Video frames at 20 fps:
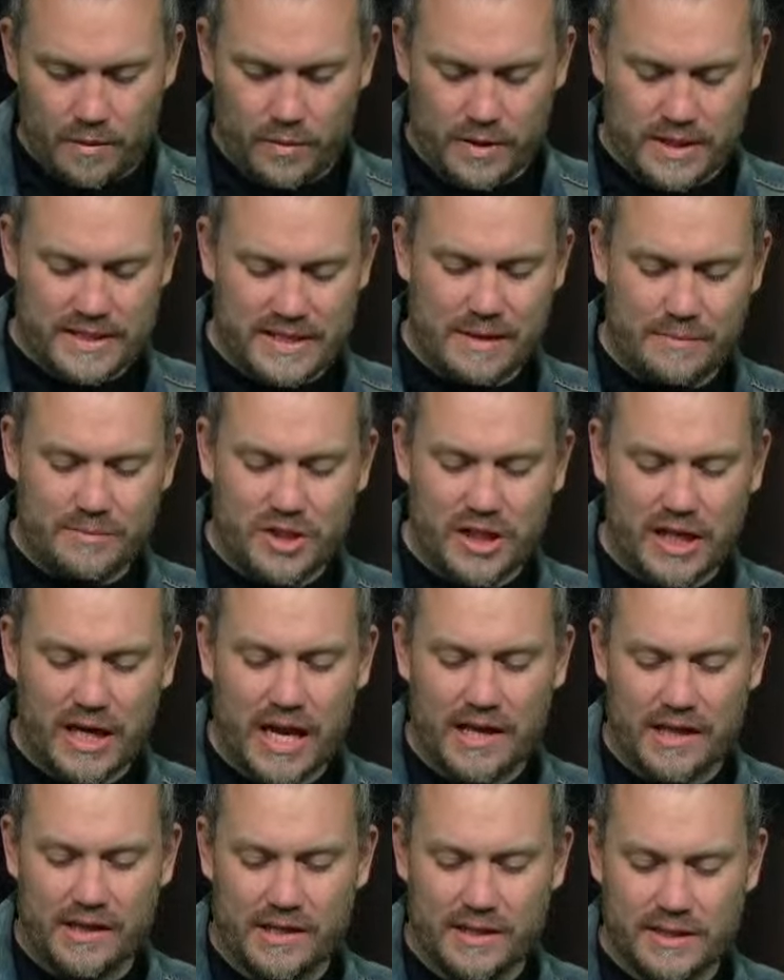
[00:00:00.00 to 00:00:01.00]
With a subject
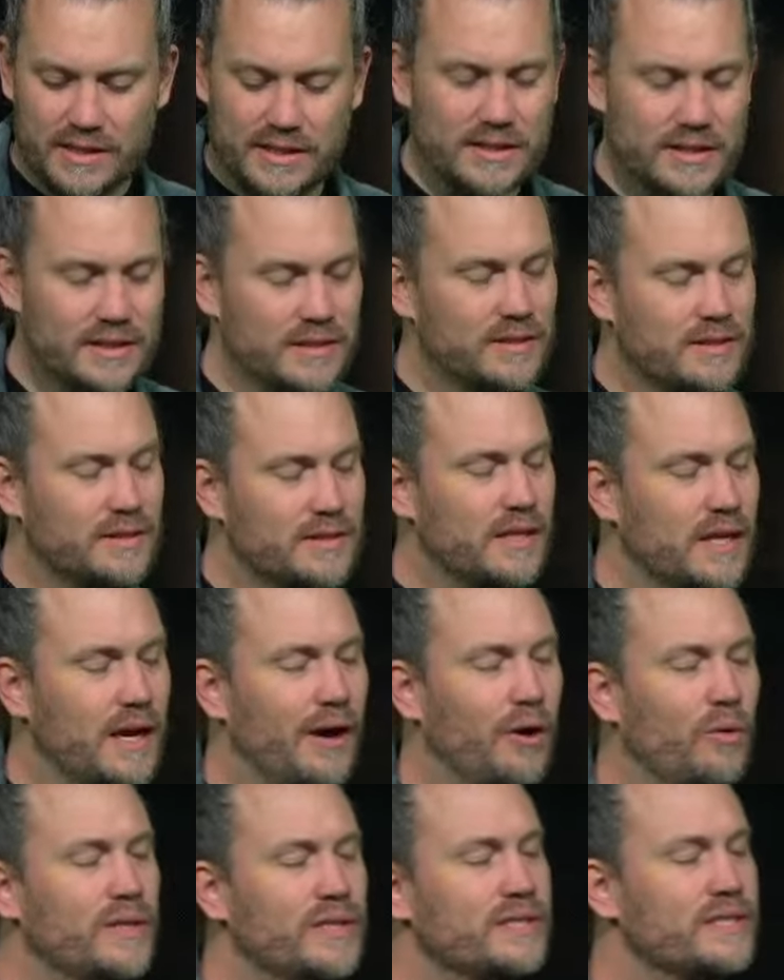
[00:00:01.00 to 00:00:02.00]
like this, I
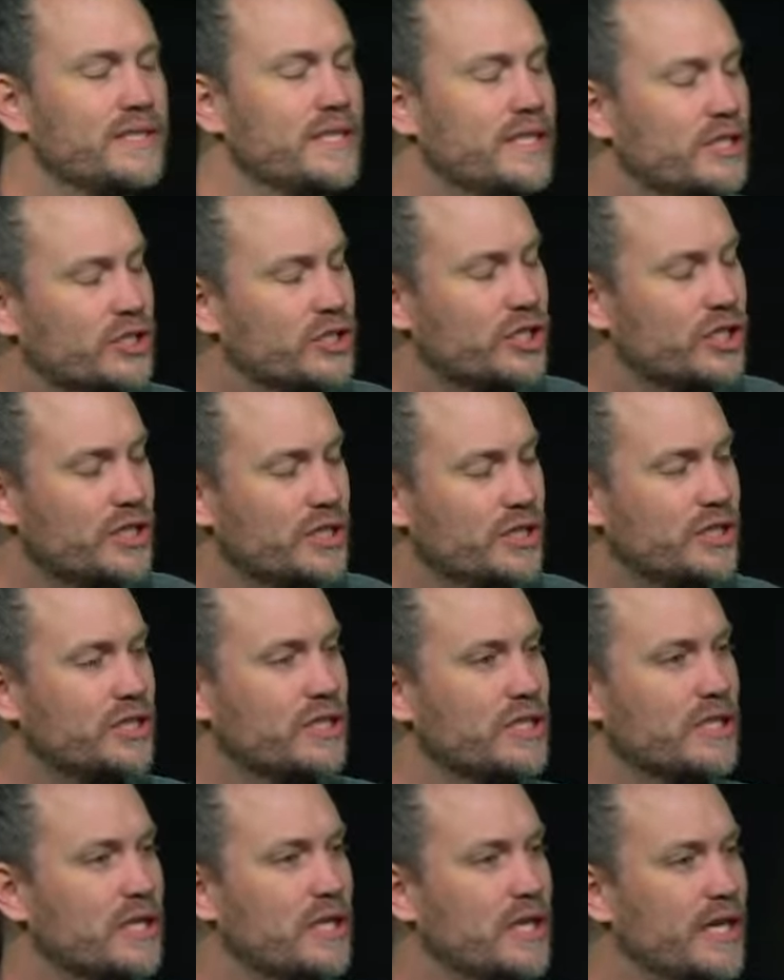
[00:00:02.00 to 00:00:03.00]
always think it's good
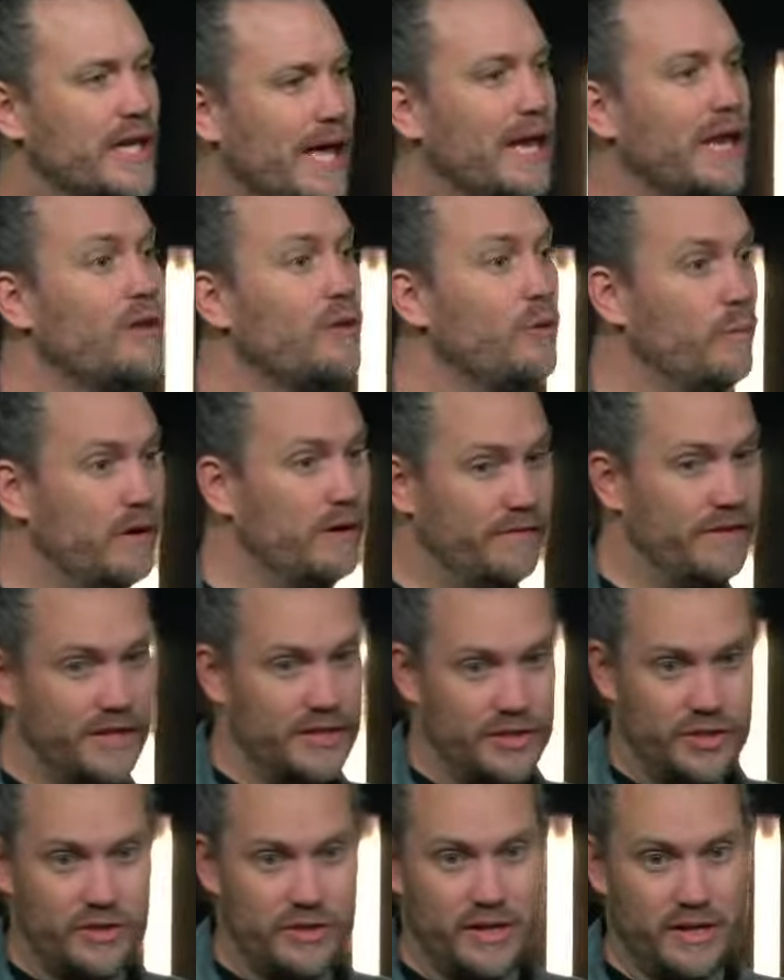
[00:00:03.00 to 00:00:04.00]
to get a little bit of
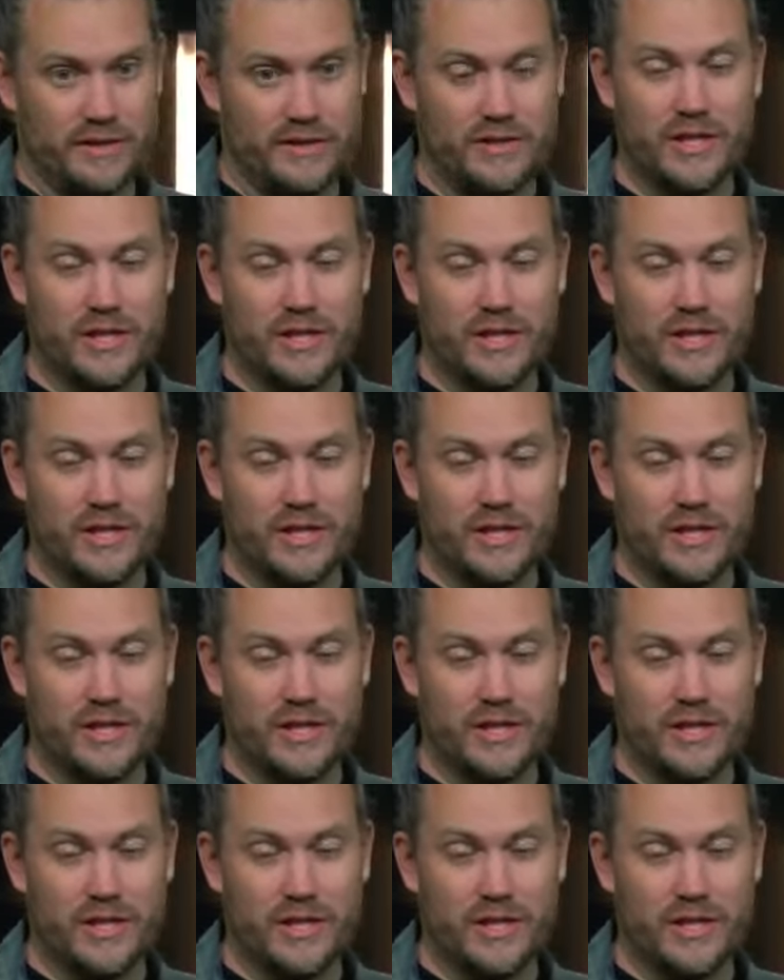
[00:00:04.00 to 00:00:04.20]
history.